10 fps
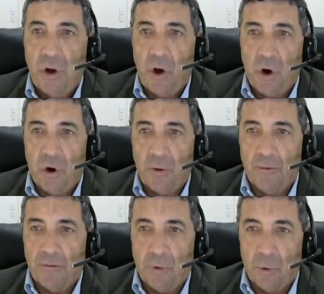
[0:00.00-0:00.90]

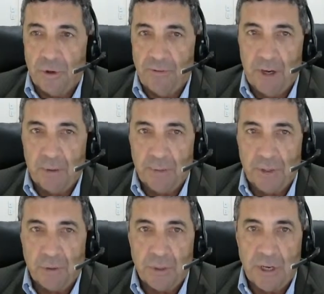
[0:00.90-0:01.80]
for
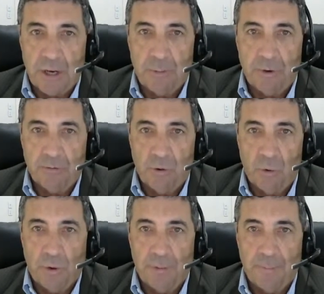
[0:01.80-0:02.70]
developments which are put
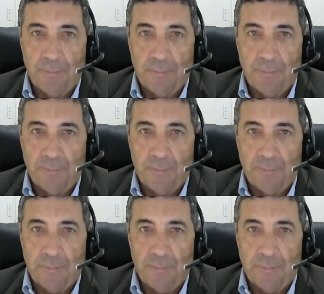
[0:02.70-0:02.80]
forward.